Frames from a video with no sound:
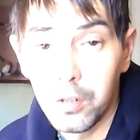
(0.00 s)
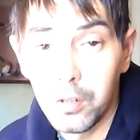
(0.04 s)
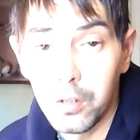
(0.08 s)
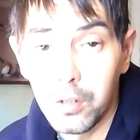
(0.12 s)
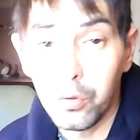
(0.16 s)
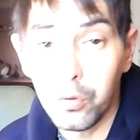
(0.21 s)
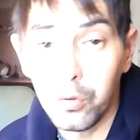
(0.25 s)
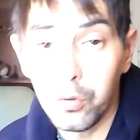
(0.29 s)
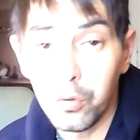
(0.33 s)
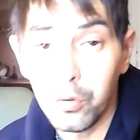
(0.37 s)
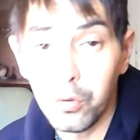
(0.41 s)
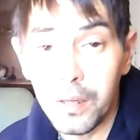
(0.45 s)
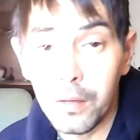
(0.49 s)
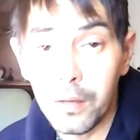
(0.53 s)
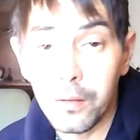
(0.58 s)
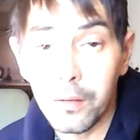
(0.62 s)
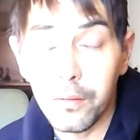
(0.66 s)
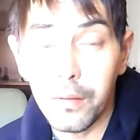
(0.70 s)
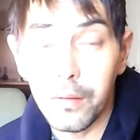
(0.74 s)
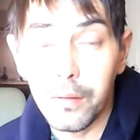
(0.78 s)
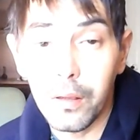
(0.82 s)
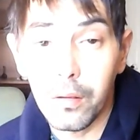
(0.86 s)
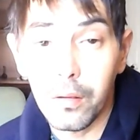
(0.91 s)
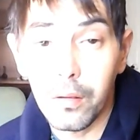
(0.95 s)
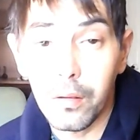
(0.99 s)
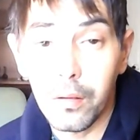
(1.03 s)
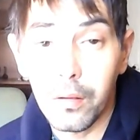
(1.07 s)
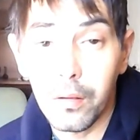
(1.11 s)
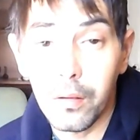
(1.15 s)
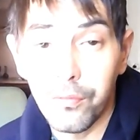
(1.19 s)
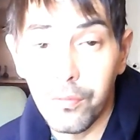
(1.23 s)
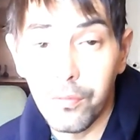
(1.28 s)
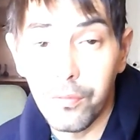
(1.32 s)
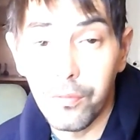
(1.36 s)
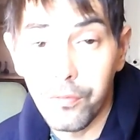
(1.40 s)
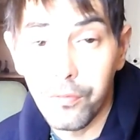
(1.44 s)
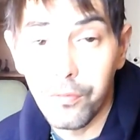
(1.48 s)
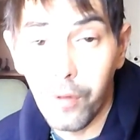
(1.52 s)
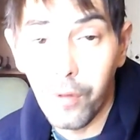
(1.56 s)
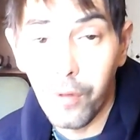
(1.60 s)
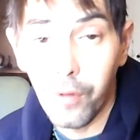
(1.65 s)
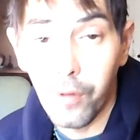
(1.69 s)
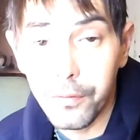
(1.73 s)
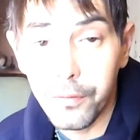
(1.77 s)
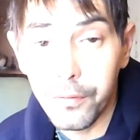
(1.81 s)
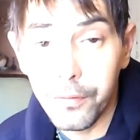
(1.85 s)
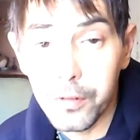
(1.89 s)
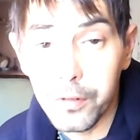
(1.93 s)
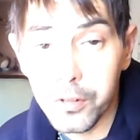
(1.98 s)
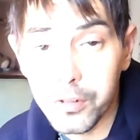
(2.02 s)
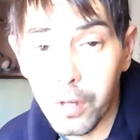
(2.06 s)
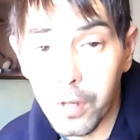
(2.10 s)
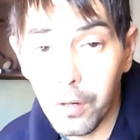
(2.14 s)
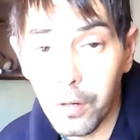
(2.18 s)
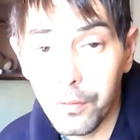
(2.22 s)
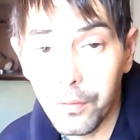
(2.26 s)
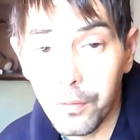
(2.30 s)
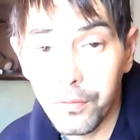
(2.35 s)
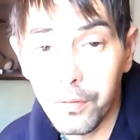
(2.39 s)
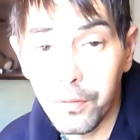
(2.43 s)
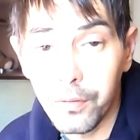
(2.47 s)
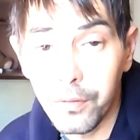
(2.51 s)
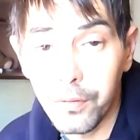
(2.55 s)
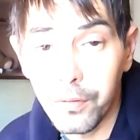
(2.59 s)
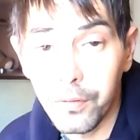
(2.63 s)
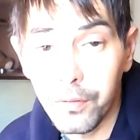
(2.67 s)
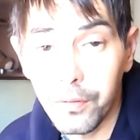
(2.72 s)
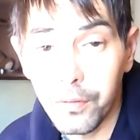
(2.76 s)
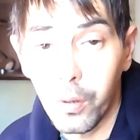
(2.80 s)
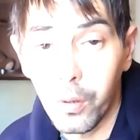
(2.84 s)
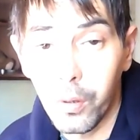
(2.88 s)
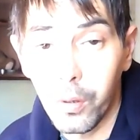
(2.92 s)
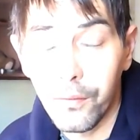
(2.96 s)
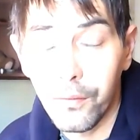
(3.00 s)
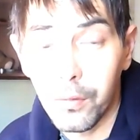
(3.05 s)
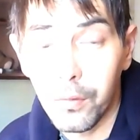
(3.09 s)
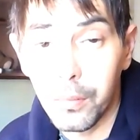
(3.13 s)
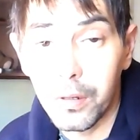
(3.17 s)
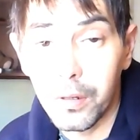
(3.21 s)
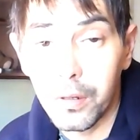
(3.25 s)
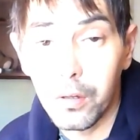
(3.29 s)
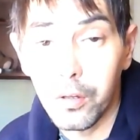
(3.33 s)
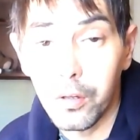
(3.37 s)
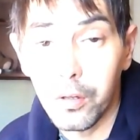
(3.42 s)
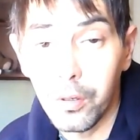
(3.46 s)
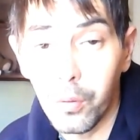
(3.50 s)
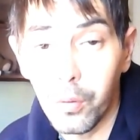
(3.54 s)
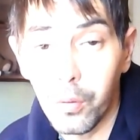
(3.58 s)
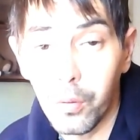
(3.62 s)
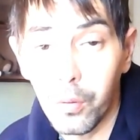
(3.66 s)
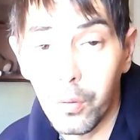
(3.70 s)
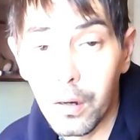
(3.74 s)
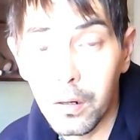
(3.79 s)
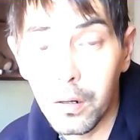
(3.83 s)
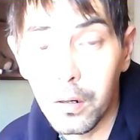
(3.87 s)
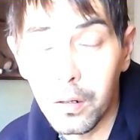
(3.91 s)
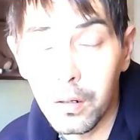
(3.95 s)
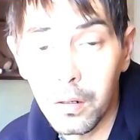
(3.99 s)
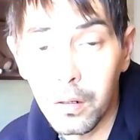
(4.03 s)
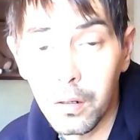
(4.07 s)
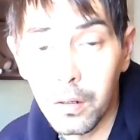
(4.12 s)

You will be in either front of yourself, showing everybody who you are,